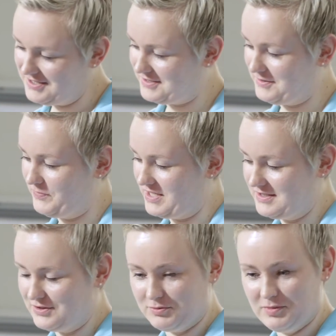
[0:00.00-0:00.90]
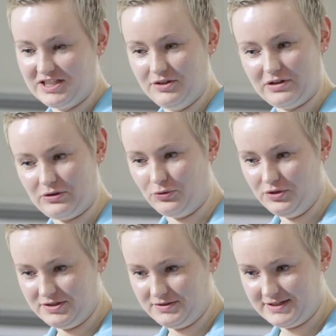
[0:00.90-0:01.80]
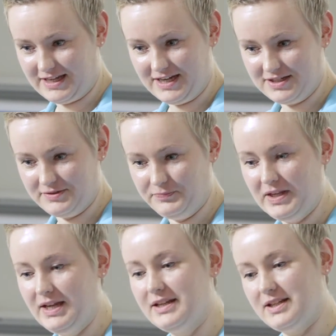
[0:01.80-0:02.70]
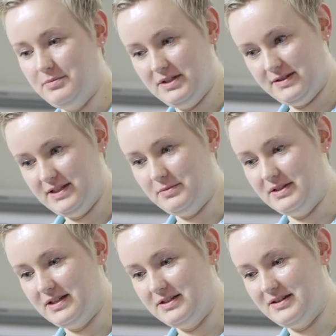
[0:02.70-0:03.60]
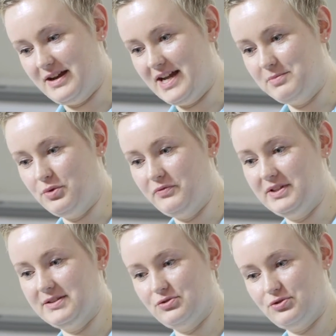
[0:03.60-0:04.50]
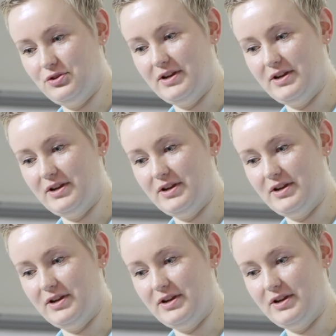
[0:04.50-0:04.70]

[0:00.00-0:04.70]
The marker block is positioned on the opposite breast of the irradiated breast.